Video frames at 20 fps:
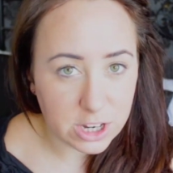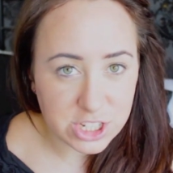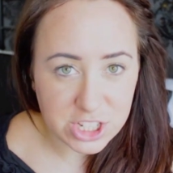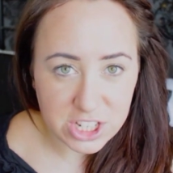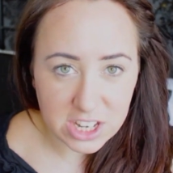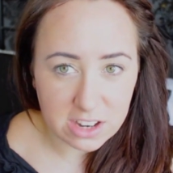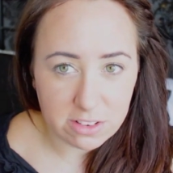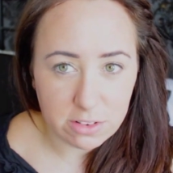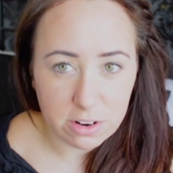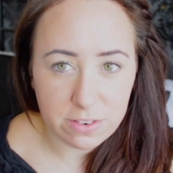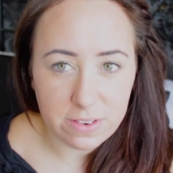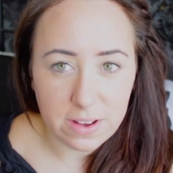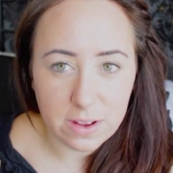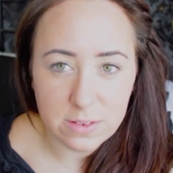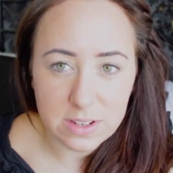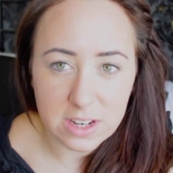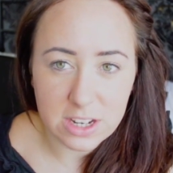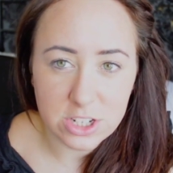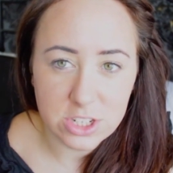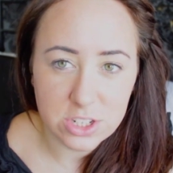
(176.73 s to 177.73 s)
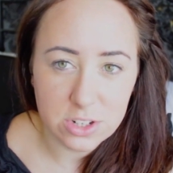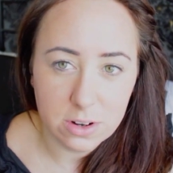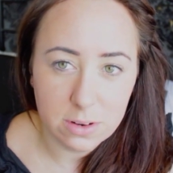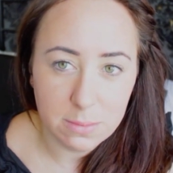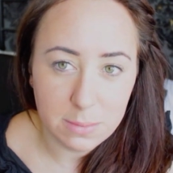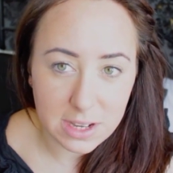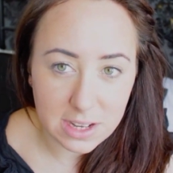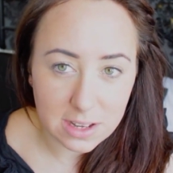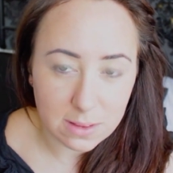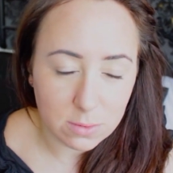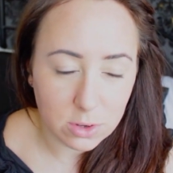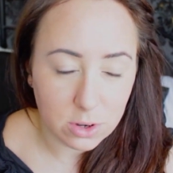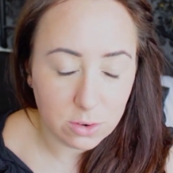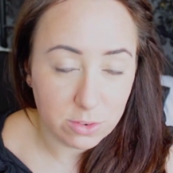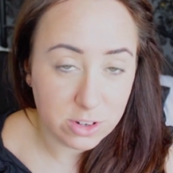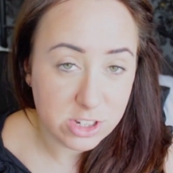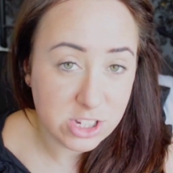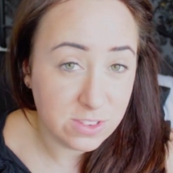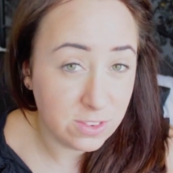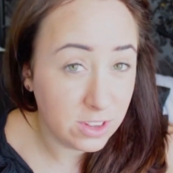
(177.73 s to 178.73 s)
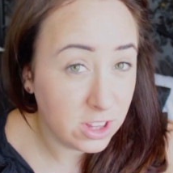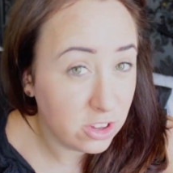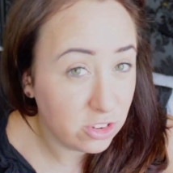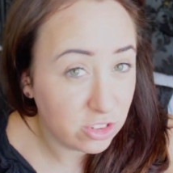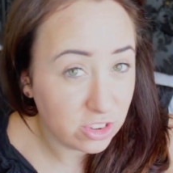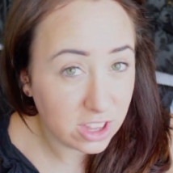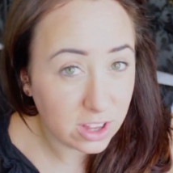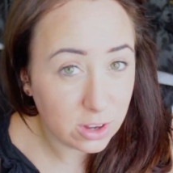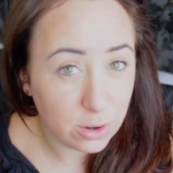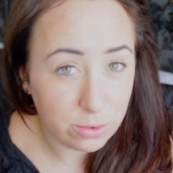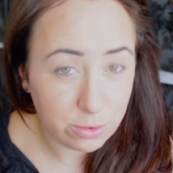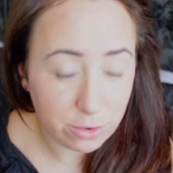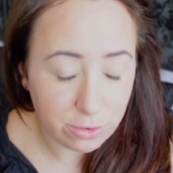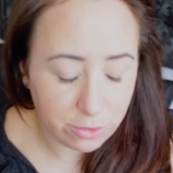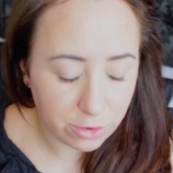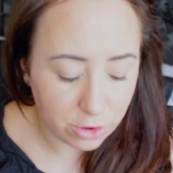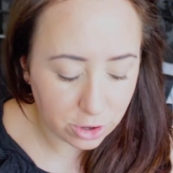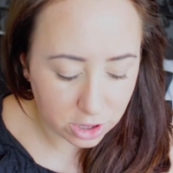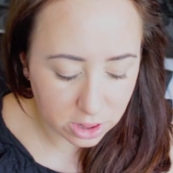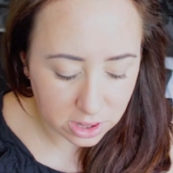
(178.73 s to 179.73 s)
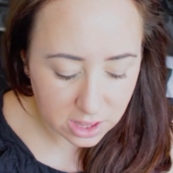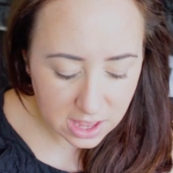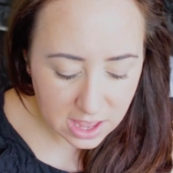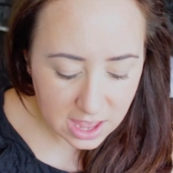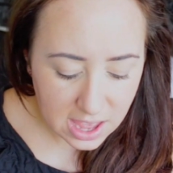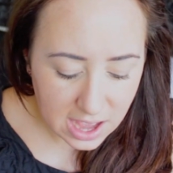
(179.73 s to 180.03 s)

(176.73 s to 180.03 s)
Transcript: a sheerer foundation or a medium coverage if you usually go for full,